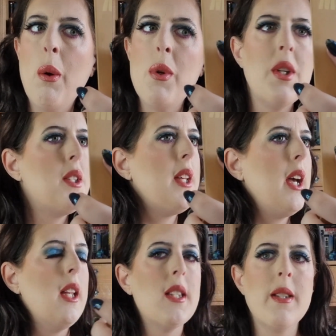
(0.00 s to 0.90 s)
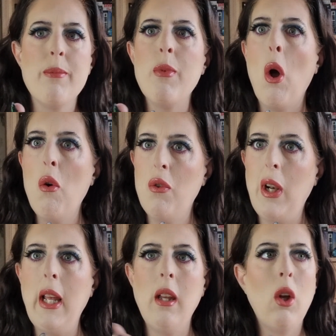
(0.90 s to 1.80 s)
You know, I wouldn't say it's
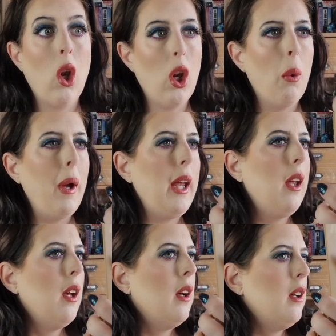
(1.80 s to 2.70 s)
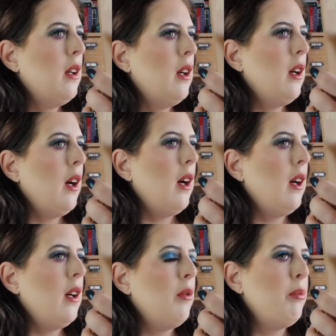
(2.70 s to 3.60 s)
overly glowy.
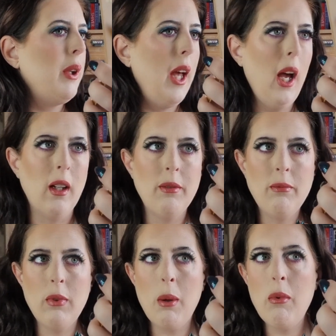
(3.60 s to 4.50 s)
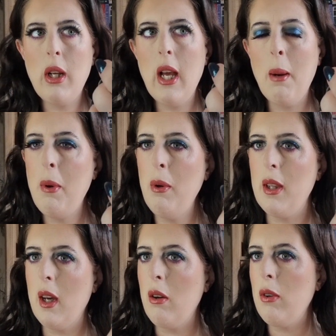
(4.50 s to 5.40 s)
But yeah, I'm really
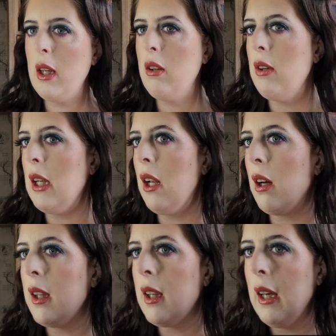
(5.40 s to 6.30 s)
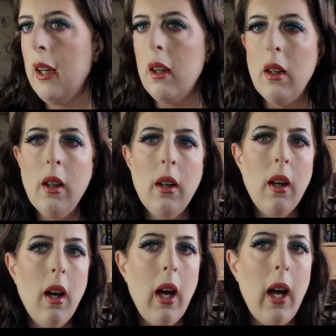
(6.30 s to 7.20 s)
happy with it. I really, really like it.
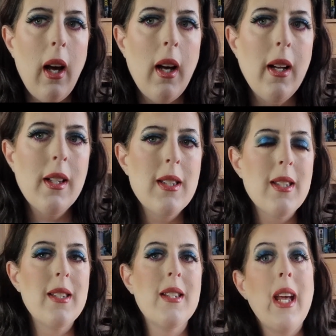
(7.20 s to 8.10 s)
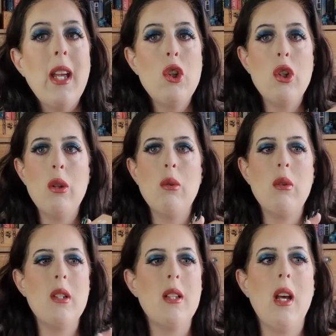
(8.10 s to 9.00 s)
And stay
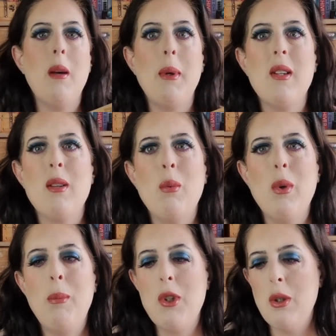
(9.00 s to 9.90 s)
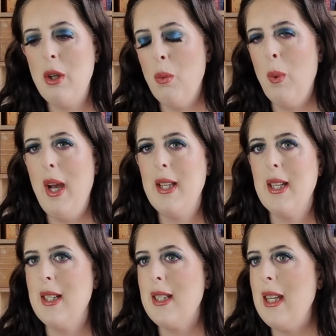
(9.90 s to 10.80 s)
tuned because I will be doing a
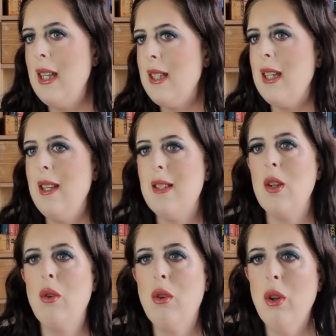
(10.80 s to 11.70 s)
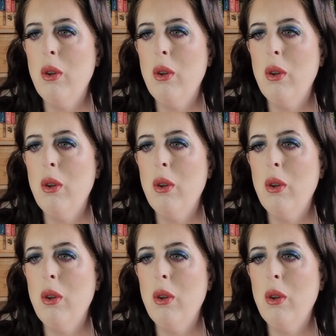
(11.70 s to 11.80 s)
wear test. It is